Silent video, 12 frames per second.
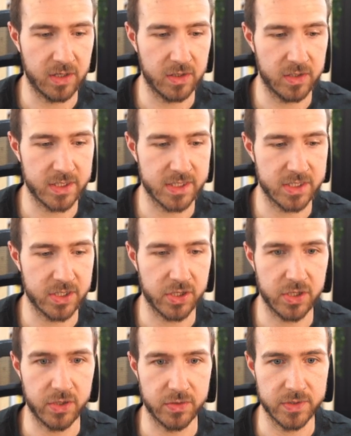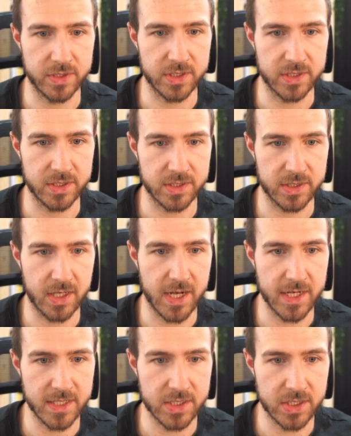cluster content
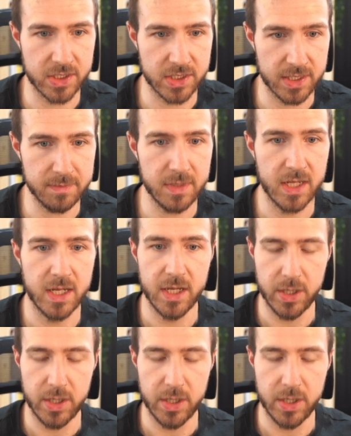item,